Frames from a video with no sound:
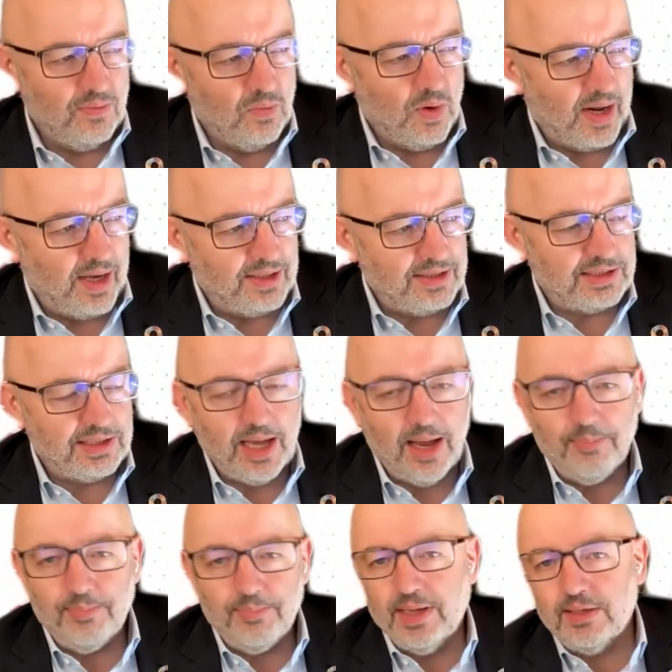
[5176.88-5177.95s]
What I
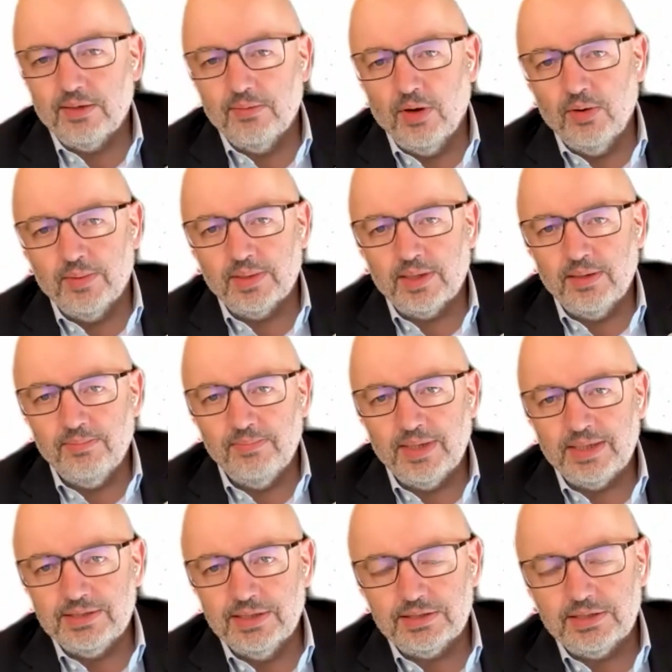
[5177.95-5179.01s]
see happen at the moment
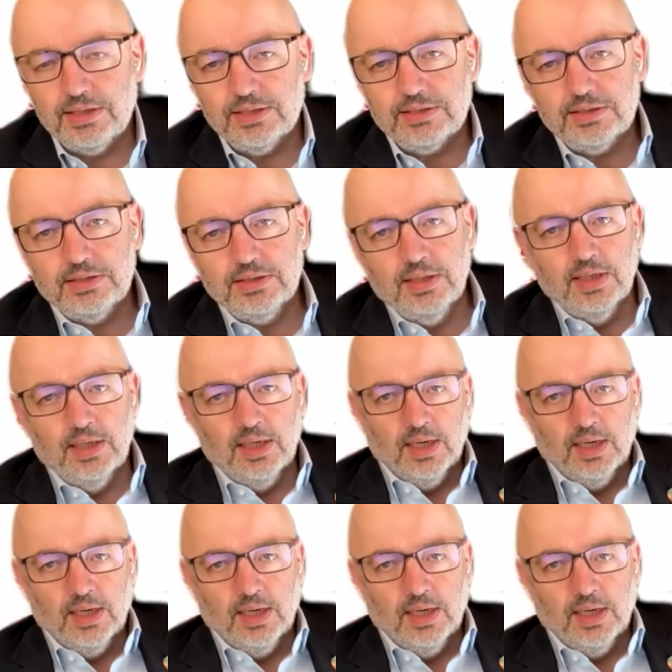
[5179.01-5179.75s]
in business is